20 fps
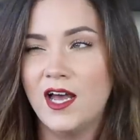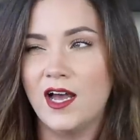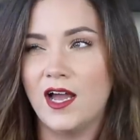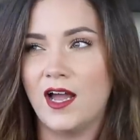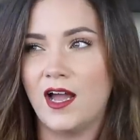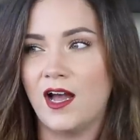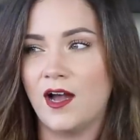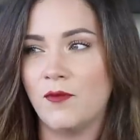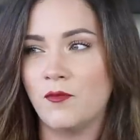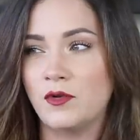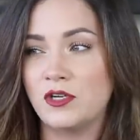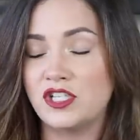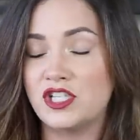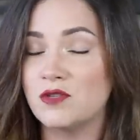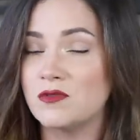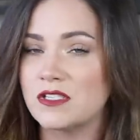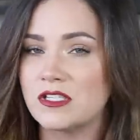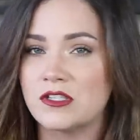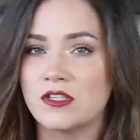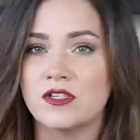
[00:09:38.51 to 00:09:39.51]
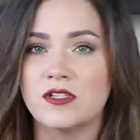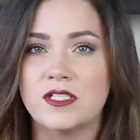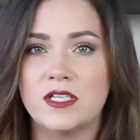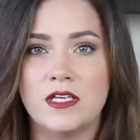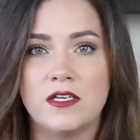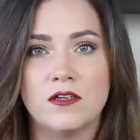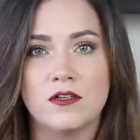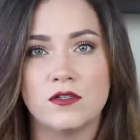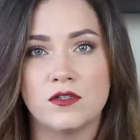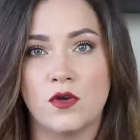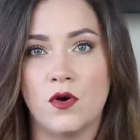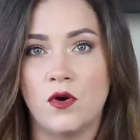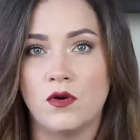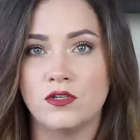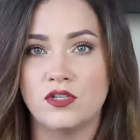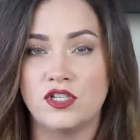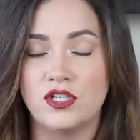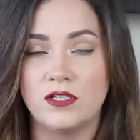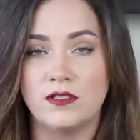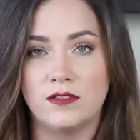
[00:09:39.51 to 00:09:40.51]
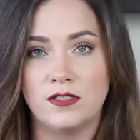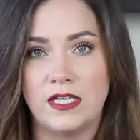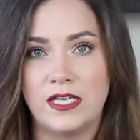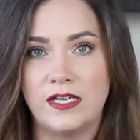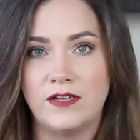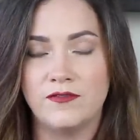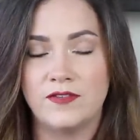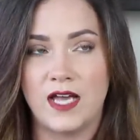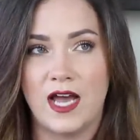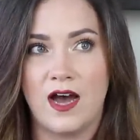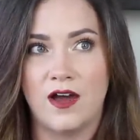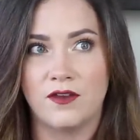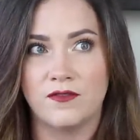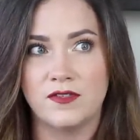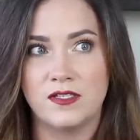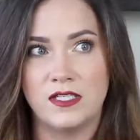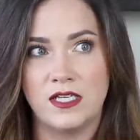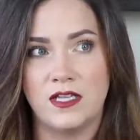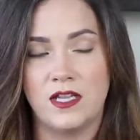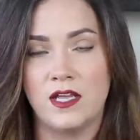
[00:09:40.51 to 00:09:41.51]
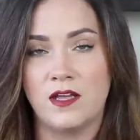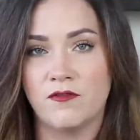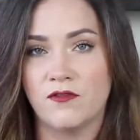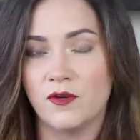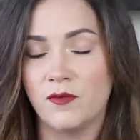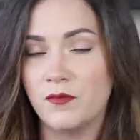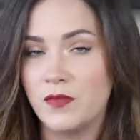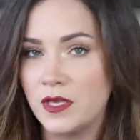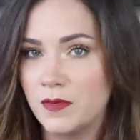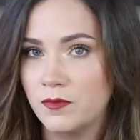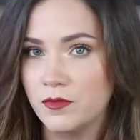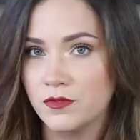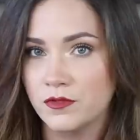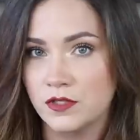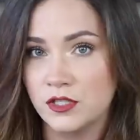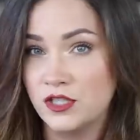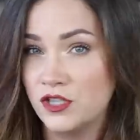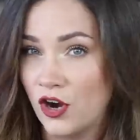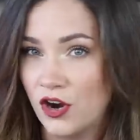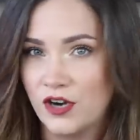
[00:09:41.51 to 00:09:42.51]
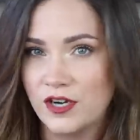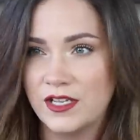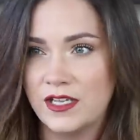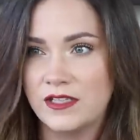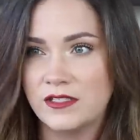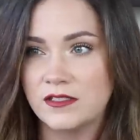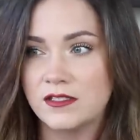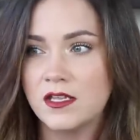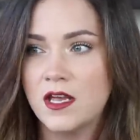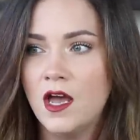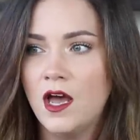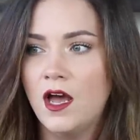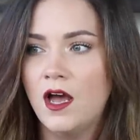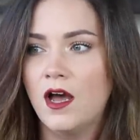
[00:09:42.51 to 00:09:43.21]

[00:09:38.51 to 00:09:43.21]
Um, when she was 13 years old, she lived out of stealing from people's gardens.